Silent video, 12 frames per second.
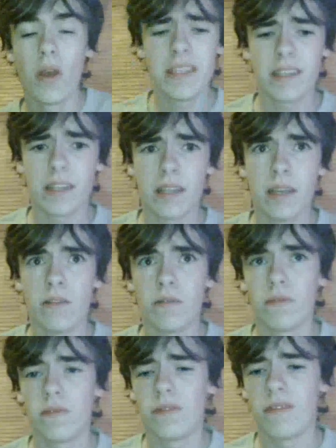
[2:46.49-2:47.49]
Basically,
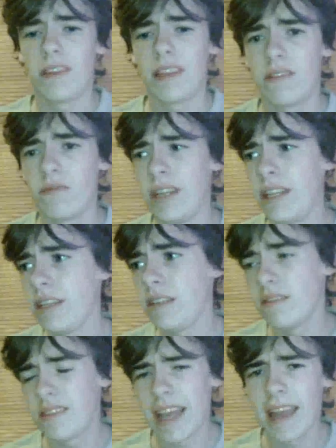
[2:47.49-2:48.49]

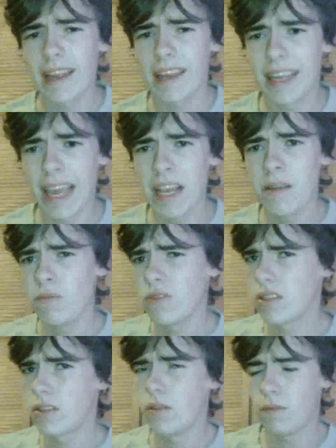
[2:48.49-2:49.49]
really tech
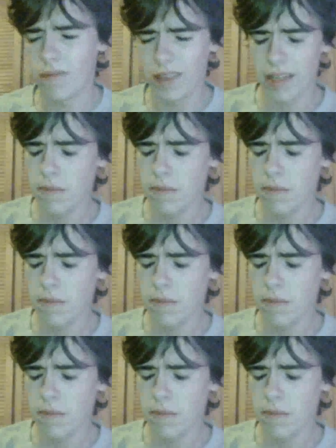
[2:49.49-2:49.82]
games could,